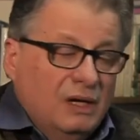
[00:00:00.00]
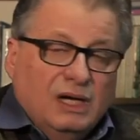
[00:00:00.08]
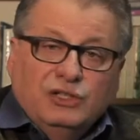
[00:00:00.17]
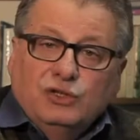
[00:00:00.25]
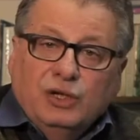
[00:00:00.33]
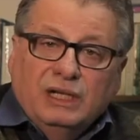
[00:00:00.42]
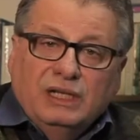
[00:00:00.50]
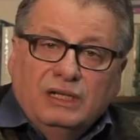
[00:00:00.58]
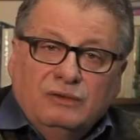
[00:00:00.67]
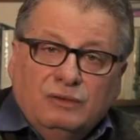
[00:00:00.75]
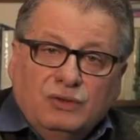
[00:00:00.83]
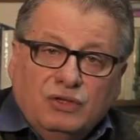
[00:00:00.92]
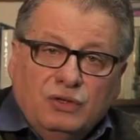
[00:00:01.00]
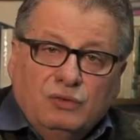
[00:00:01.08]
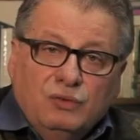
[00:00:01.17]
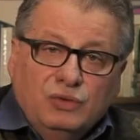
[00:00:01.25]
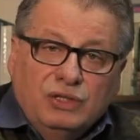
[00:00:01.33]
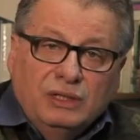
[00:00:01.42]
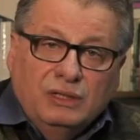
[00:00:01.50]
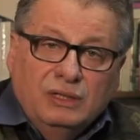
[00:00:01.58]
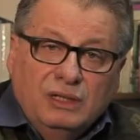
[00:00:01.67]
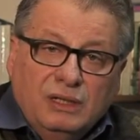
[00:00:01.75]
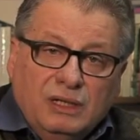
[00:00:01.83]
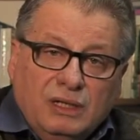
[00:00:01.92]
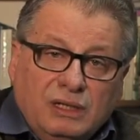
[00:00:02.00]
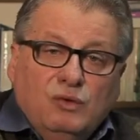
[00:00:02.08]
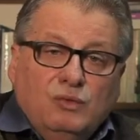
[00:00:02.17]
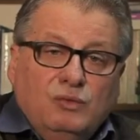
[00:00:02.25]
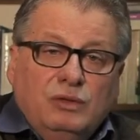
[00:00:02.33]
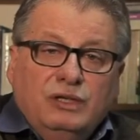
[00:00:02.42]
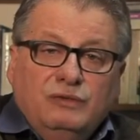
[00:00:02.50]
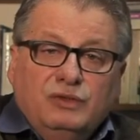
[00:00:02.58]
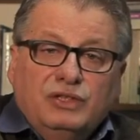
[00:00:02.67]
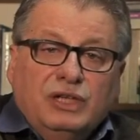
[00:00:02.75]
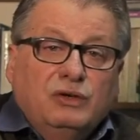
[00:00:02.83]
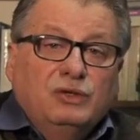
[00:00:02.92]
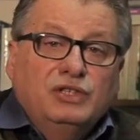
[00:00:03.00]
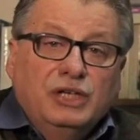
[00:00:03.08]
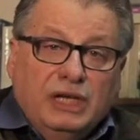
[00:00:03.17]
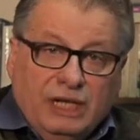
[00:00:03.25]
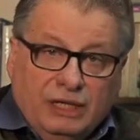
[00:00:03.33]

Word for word: History of the Russian Revolution, which is a fantastic